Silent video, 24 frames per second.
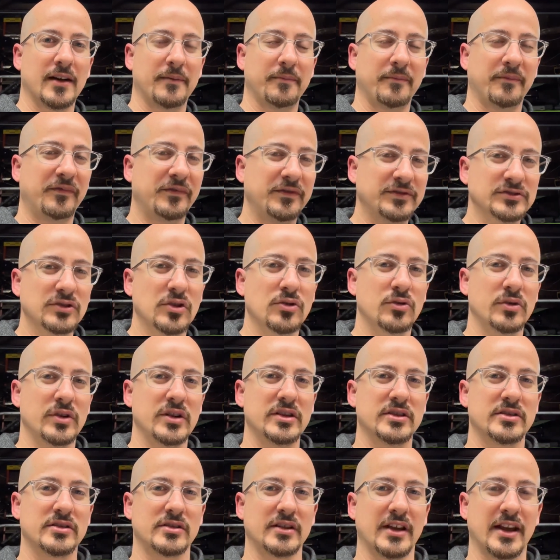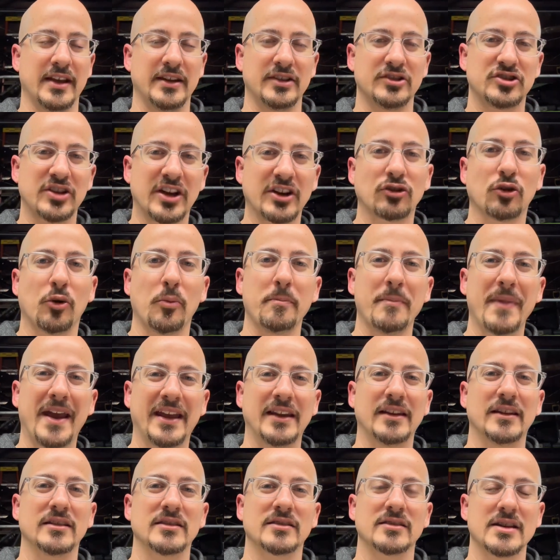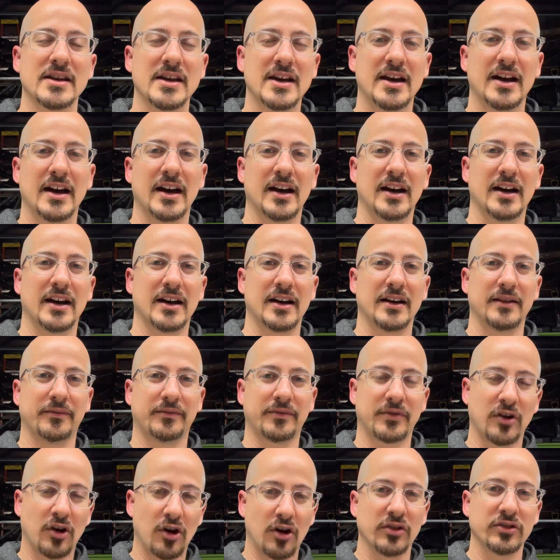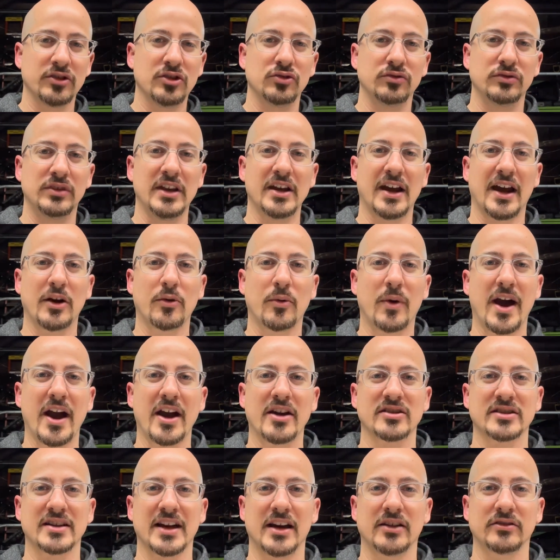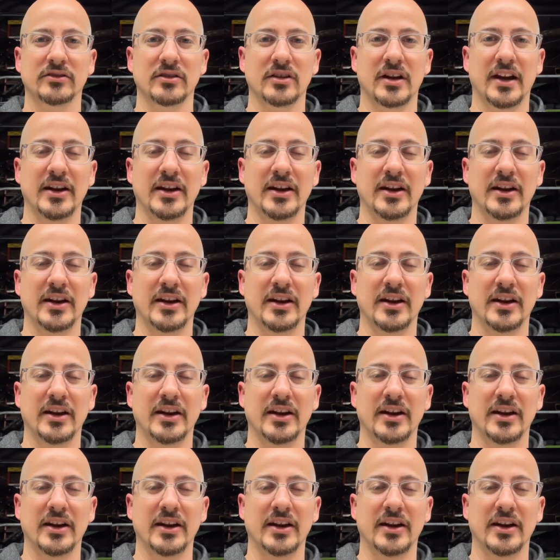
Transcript: fluids and general maintenance for all you DIYers out there.